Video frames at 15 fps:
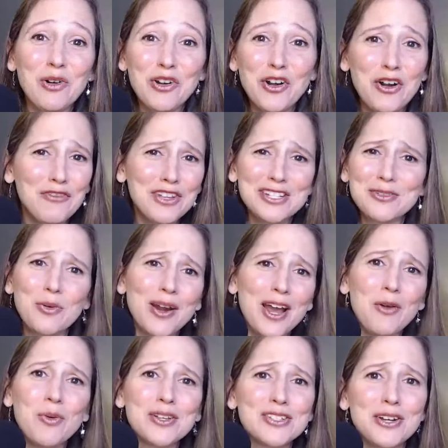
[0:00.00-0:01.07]
office when I
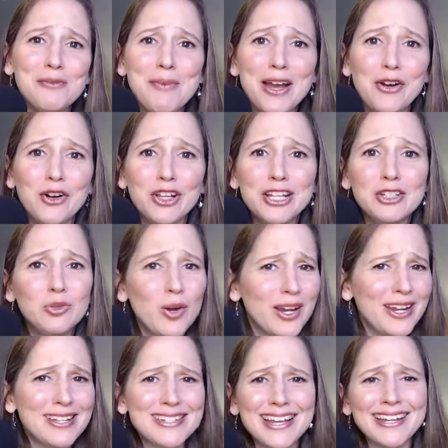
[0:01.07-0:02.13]
was in my early
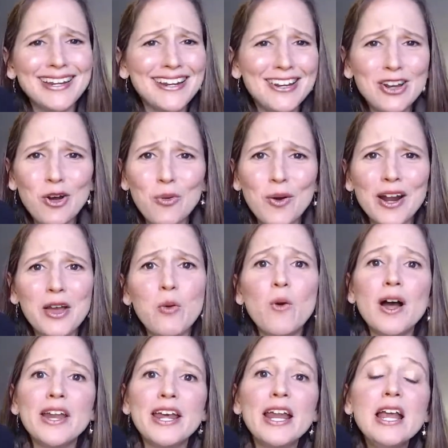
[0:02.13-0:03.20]
20s. I didn't know what I
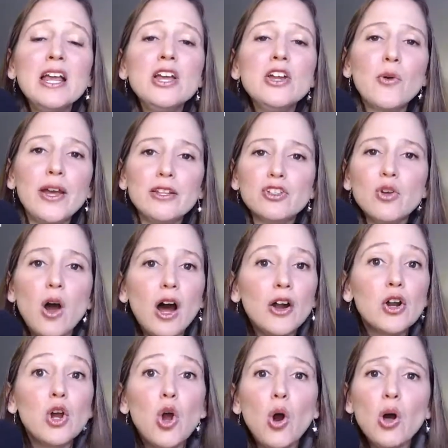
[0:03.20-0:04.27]
wanted, right? So our
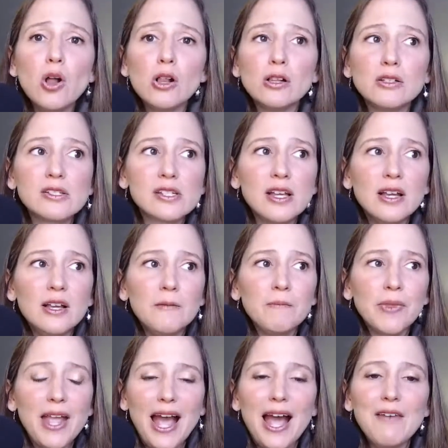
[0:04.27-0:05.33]
goals
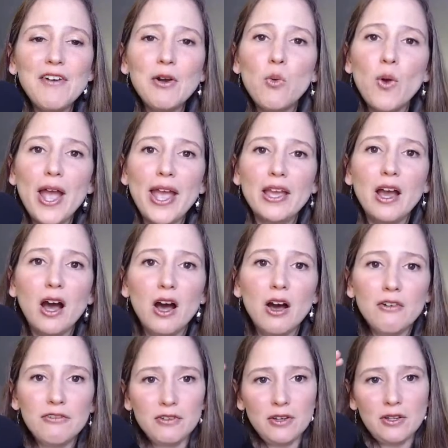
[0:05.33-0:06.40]
have a way
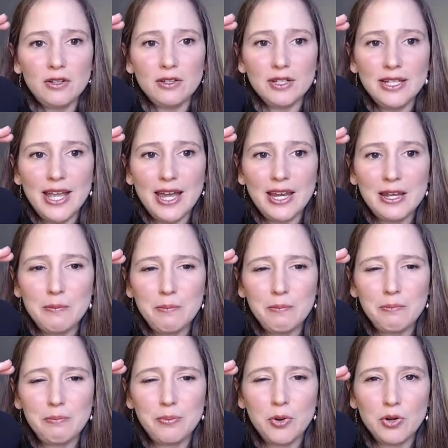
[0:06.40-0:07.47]
of getting
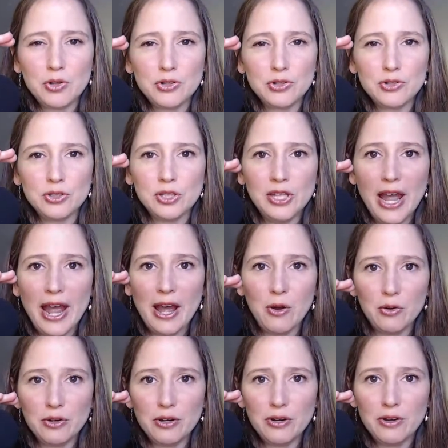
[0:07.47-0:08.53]
pushed
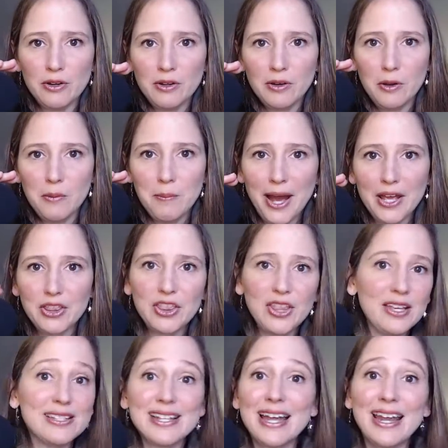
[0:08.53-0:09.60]
down by
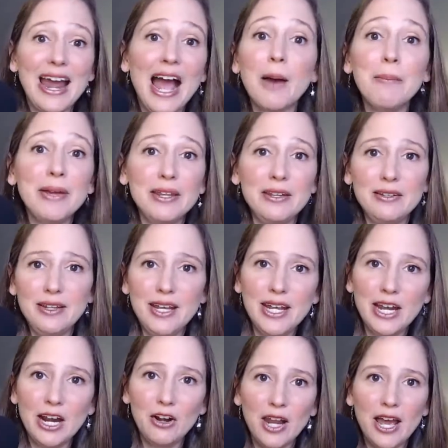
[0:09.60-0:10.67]
things that happen in
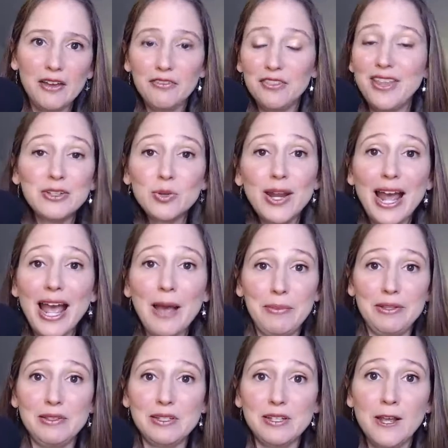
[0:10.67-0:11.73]
our life. That's what
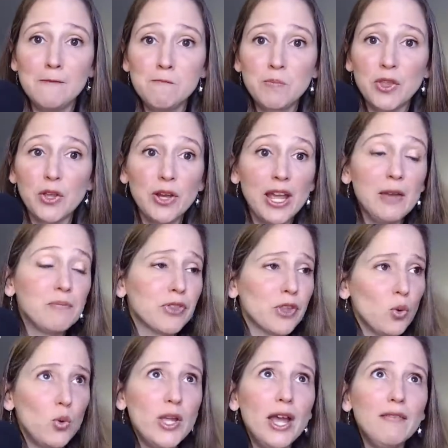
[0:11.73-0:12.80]
happens. Okay.
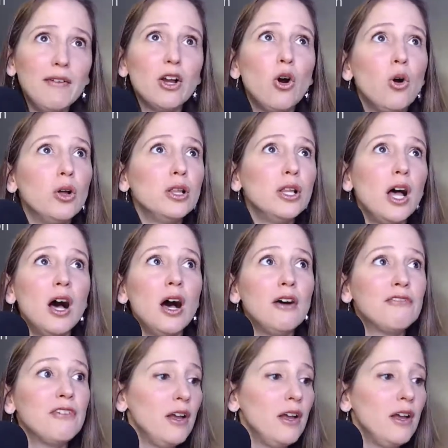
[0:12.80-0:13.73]
We have a goal of